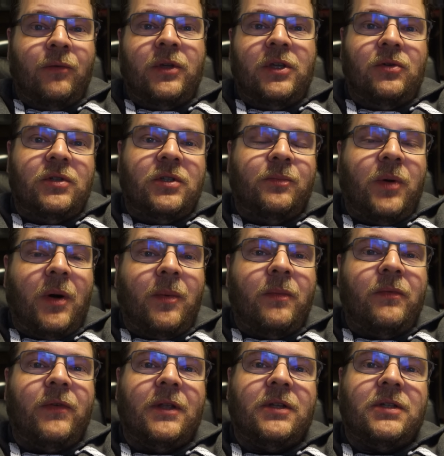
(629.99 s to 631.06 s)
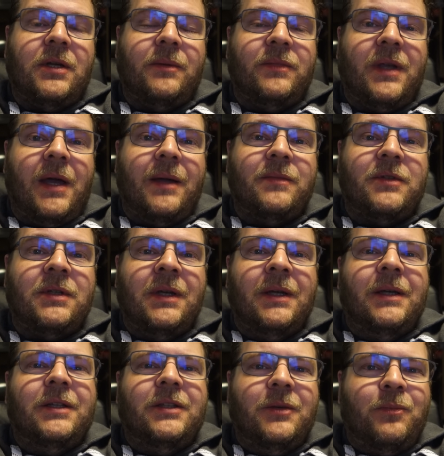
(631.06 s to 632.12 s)
We use the pop-up flash sometimes,
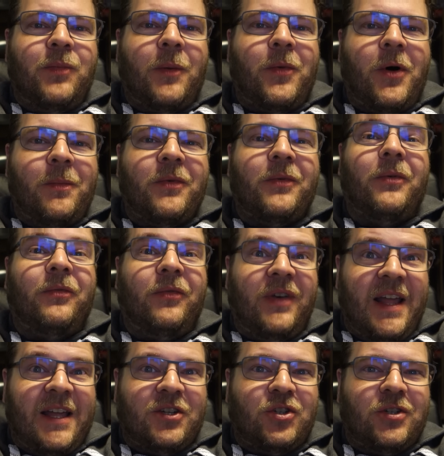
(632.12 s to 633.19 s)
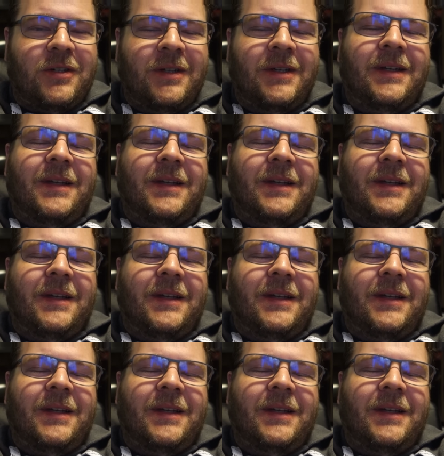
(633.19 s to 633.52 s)
the pop-up flash.